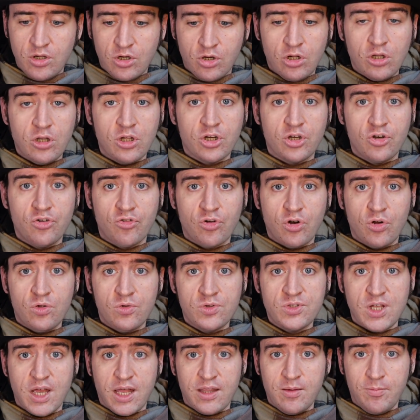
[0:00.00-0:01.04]
the color
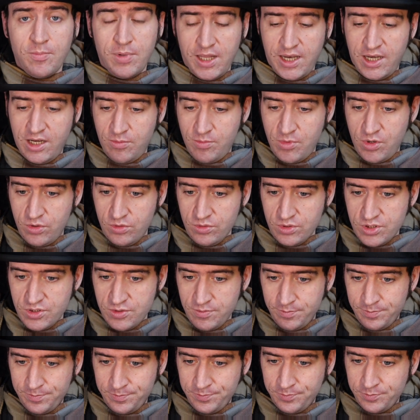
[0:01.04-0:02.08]
controls, and the blend modes.